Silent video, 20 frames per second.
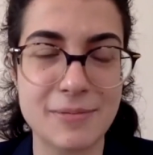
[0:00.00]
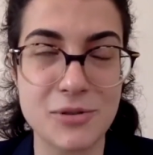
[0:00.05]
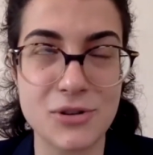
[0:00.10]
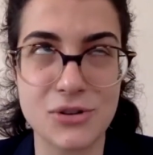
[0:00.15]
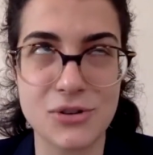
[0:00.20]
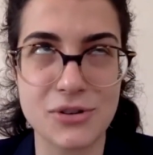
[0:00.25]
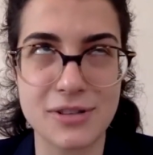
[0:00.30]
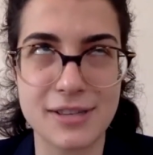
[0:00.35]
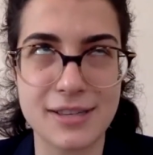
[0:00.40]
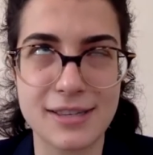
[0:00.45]
I'm
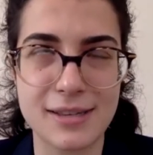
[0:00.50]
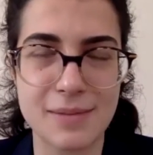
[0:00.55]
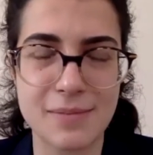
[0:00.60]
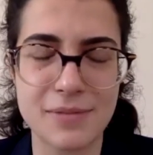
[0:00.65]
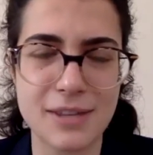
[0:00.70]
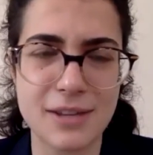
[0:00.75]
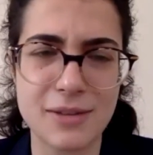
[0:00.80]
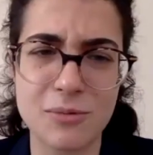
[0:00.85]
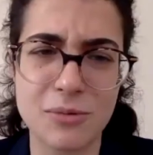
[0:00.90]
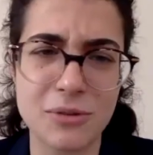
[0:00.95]
sure this is
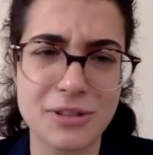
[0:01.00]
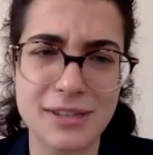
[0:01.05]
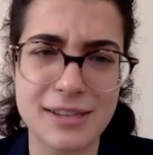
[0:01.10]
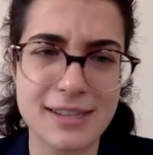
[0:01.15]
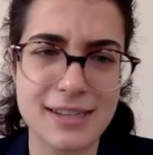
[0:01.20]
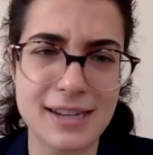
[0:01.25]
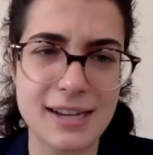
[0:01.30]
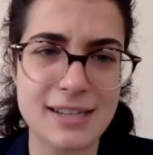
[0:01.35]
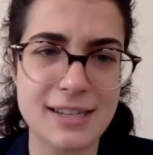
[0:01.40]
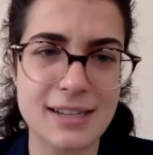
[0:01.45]
something we'll
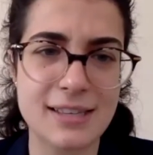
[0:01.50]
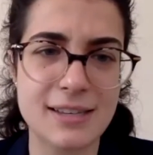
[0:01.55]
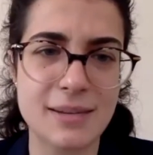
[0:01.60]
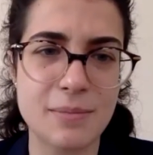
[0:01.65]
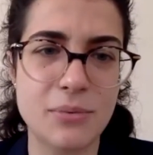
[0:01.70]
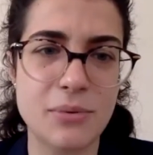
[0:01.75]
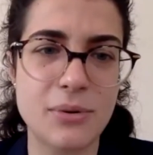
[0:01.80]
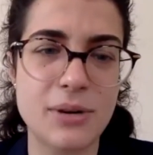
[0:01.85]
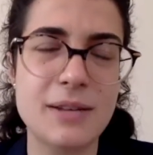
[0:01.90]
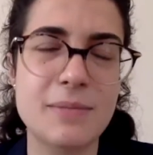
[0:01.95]
discuss at
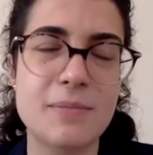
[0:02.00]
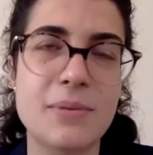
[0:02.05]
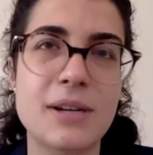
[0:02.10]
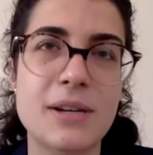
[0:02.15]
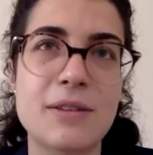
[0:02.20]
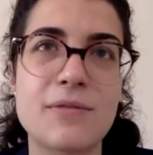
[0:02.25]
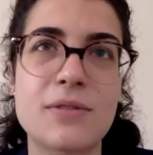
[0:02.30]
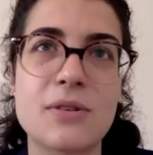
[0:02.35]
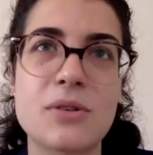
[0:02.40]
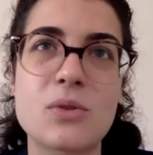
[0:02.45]
some point, but
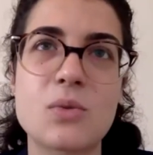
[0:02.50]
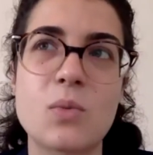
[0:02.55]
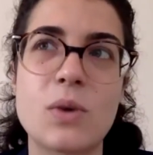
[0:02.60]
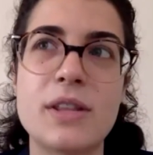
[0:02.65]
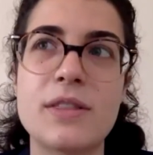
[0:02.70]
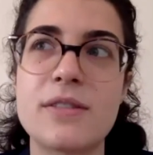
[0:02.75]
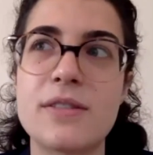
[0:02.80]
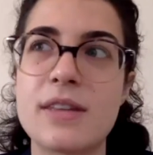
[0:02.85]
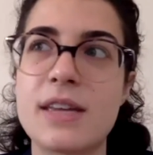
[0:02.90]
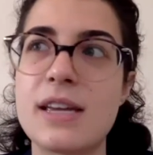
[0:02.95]
if there's
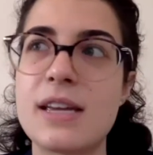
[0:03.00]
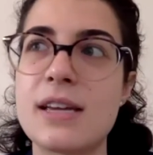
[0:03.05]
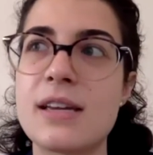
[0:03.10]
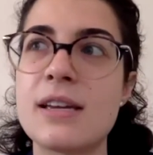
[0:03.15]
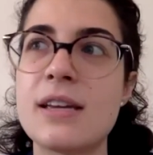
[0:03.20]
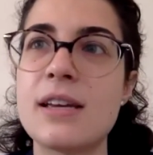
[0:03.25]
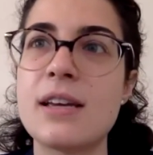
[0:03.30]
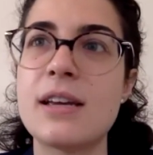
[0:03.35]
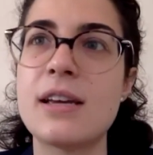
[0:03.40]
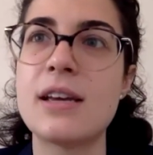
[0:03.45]
one thing
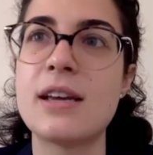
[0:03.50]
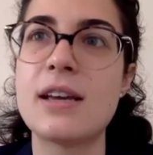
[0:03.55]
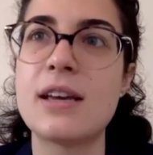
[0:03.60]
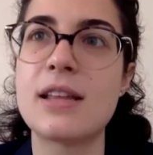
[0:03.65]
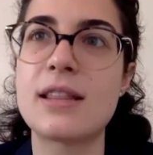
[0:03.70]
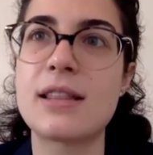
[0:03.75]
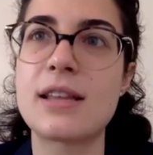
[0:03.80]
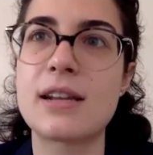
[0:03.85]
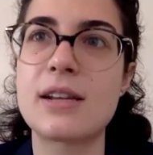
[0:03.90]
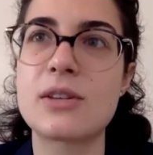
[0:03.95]

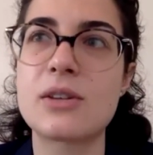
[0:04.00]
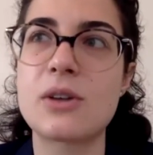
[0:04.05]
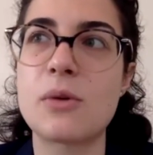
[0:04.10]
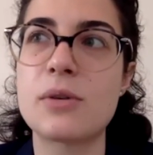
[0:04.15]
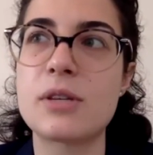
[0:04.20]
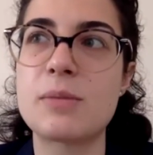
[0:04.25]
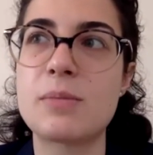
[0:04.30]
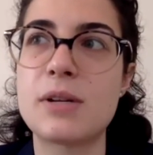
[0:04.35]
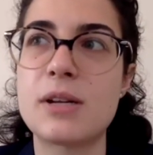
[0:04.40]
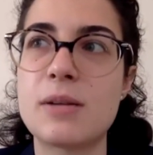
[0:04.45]
that has
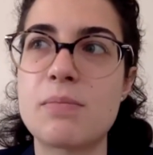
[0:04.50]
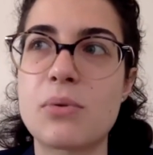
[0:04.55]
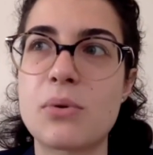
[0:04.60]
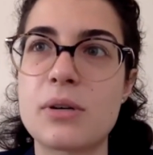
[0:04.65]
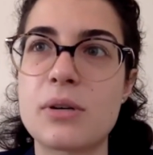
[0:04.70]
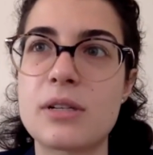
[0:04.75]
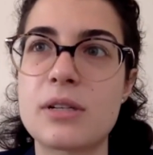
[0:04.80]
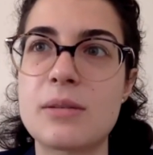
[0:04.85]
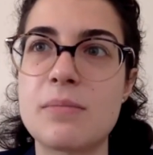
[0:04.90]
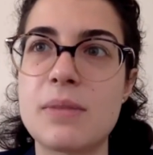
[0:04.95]
always been
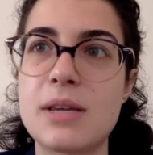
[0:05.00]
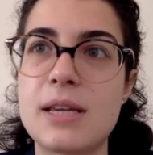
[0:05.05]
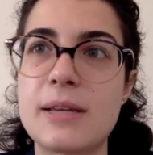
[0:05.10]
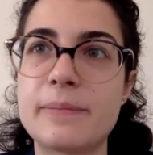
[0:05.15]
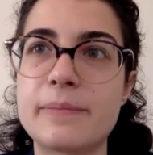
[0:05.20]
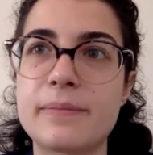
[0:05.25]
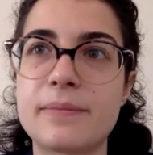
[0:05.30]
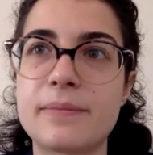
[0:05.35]
important to me,